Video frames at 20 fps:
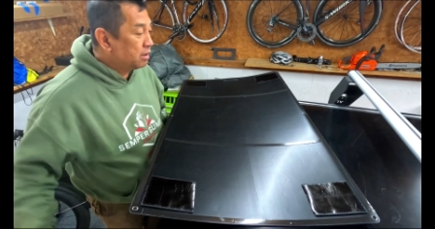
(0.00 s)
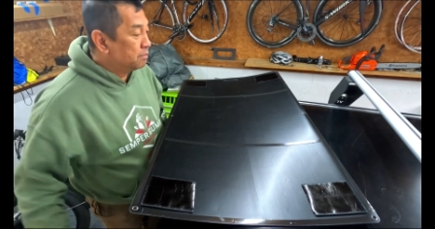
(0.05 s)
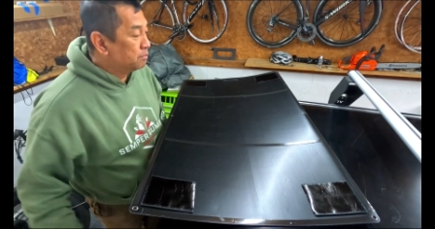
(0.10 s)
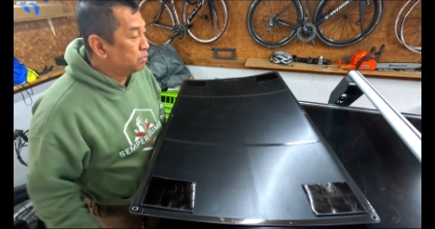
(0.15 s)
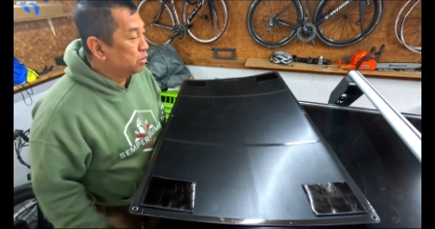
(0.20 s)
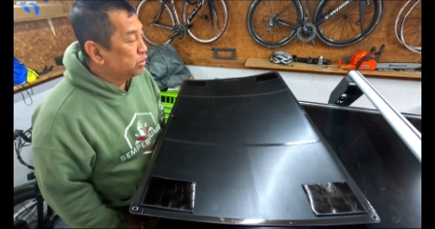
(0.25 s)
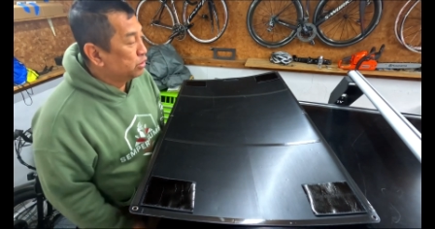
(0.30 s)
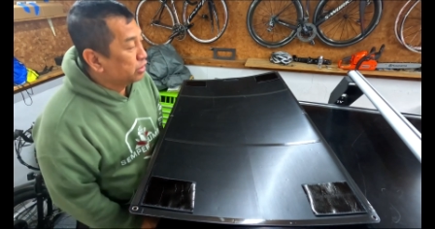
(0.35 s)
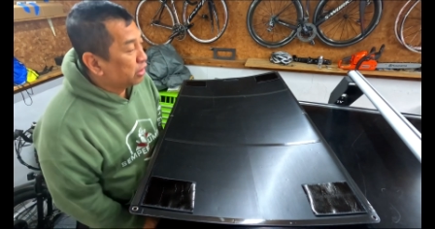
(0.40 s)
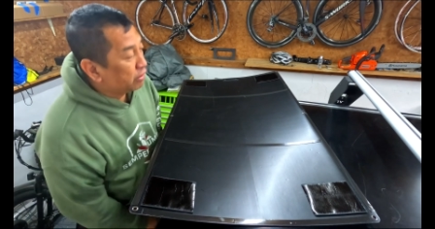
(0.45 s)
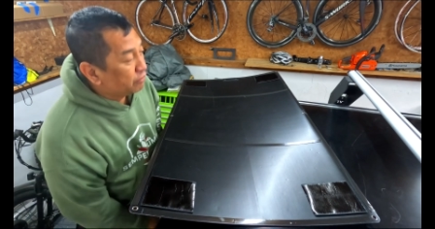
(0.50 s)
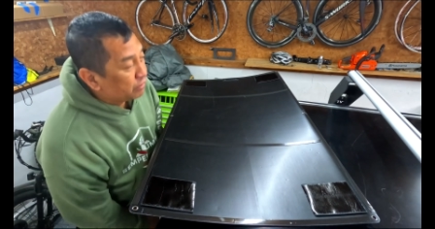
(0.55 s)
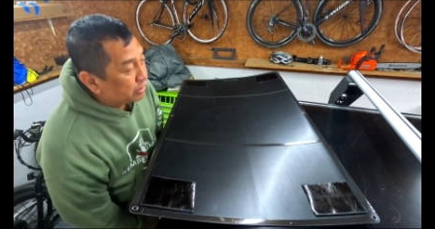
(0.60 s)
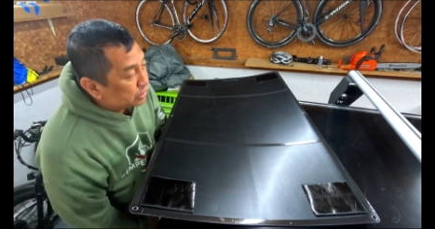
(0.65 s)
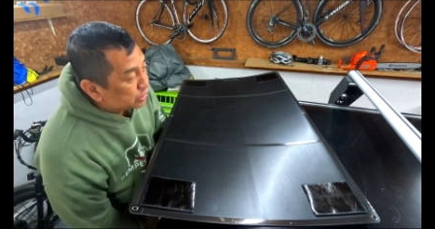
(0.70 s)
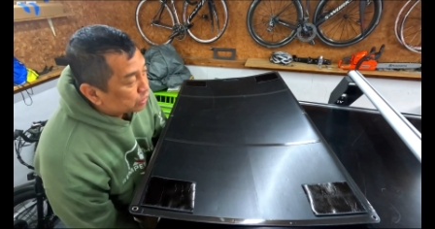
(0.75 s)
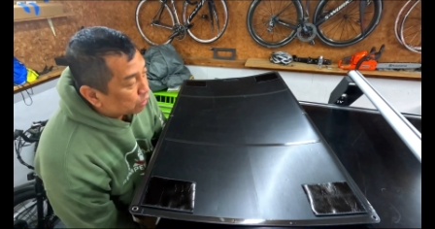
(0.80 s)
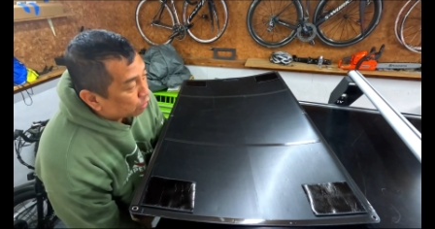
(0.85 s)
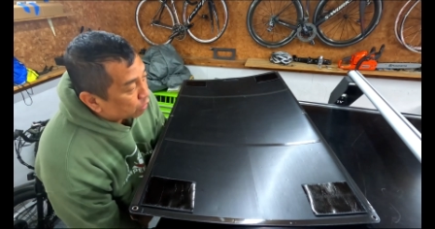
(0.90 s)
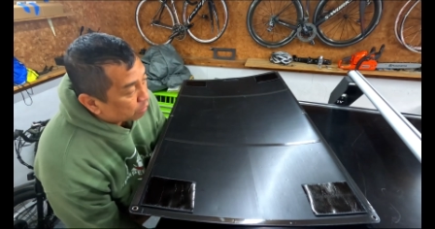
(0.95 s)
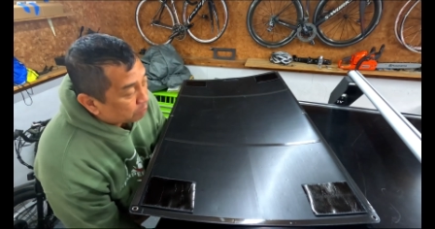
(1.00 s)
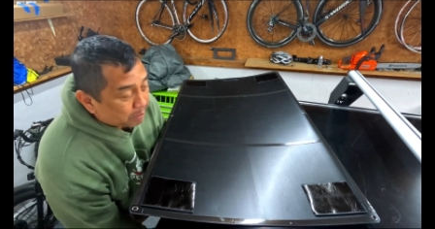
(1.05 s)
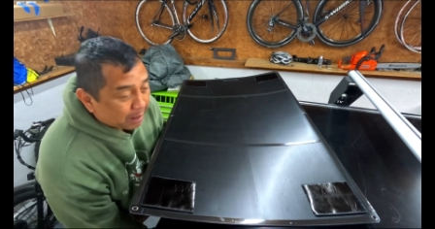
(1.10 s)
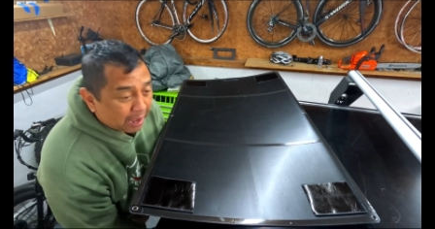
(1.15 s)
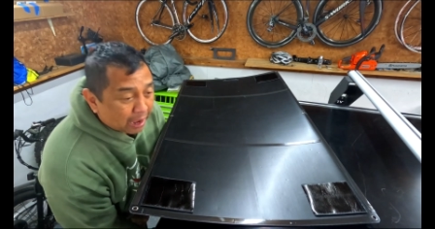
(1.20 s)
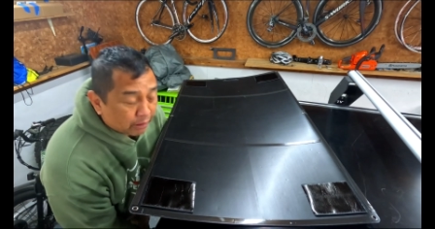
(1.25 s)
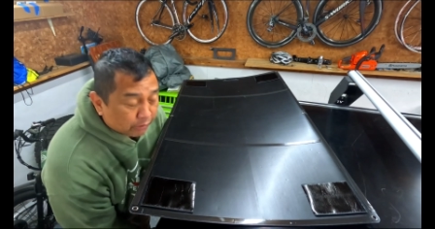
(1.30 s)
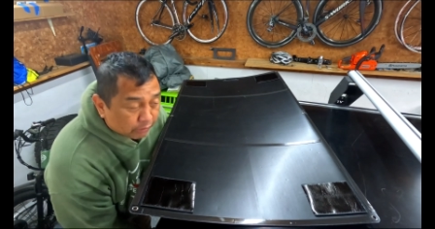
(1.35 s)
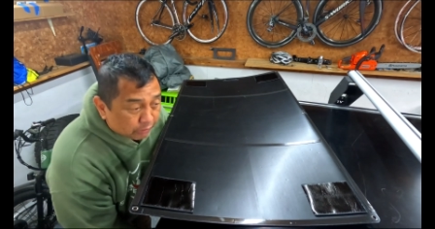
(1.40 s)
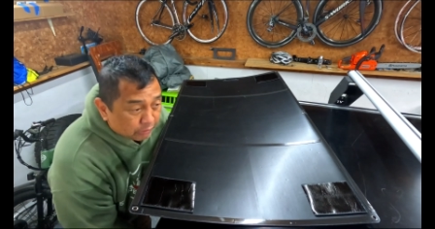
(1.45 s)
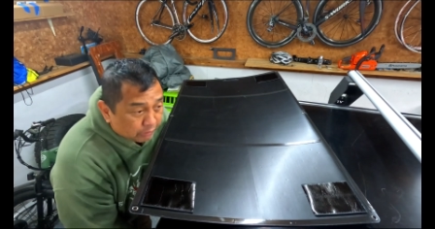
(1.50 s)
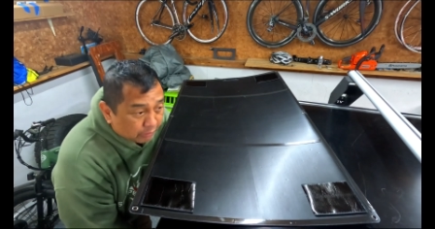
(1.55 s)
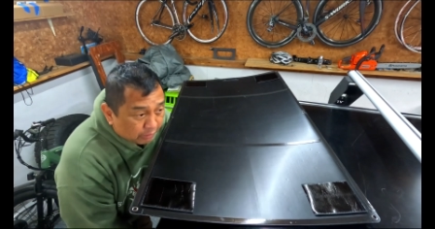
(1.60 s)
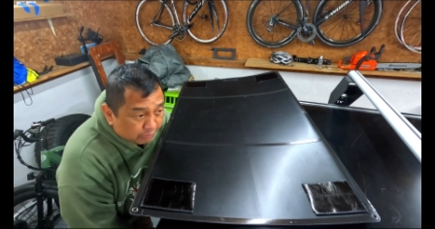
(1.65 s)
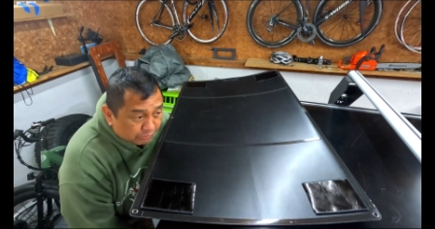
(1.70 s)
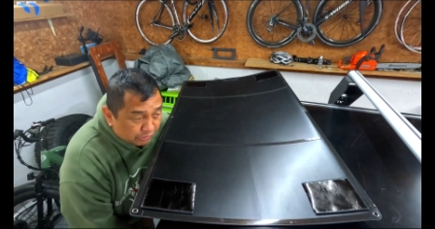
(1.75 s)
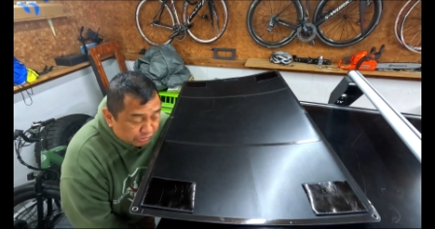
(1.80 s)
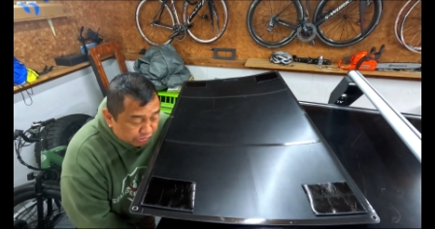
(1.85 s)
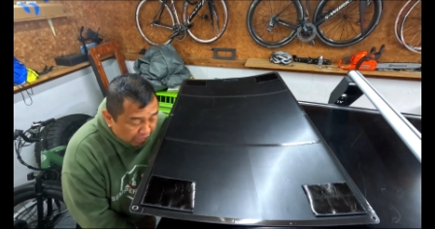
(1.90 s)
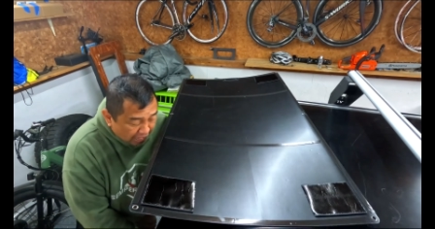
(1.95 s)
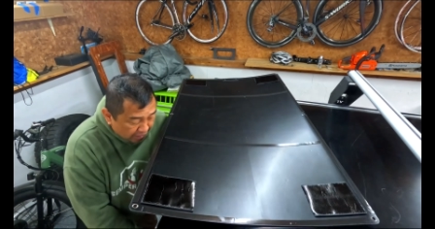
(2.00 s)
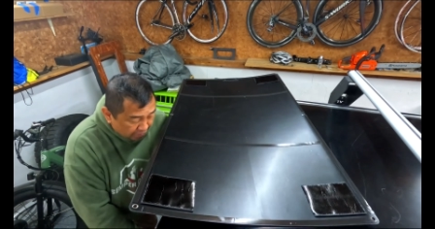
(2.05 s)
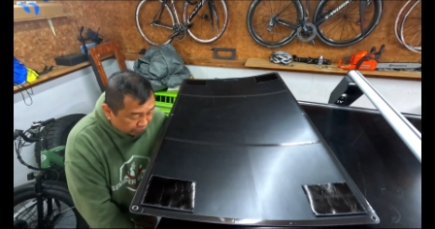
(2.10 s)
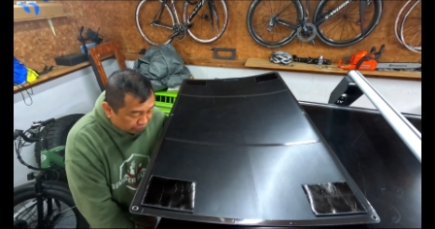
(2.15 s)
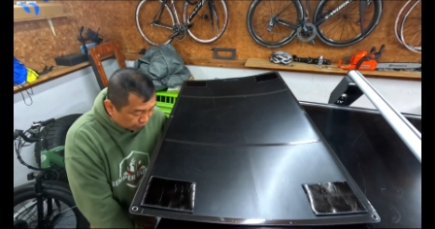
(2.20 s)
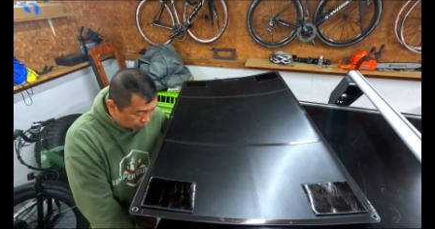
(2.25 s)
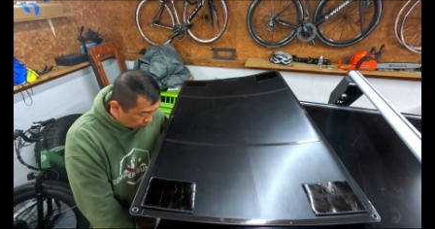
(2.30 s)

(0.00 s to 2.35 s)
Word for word: BougeRV solar panel on the side of the